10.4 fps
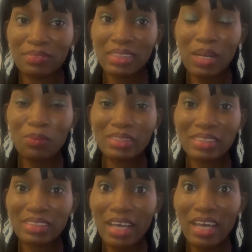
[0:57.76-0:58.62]
I was
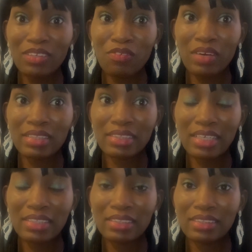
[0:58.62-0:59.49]
tired of
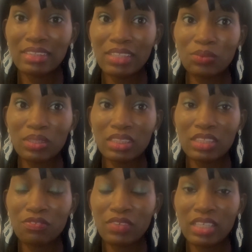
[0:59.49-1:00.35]
attending networking
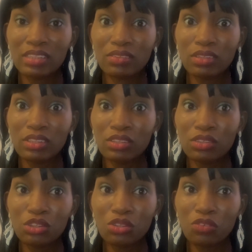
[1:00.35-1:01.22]
events, nothing
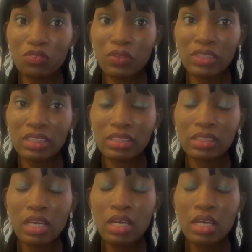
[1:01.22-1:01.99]
to show for it.